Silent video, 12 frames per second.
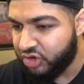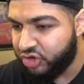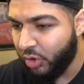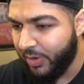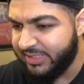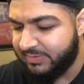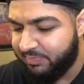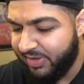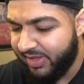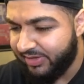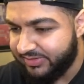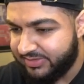Choice
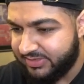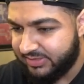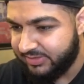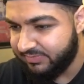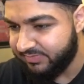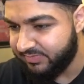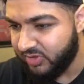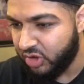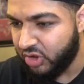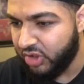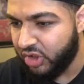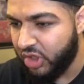Belt.
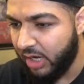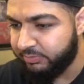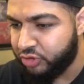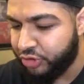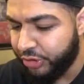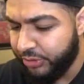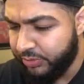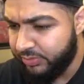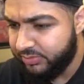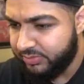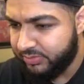Cubchoo.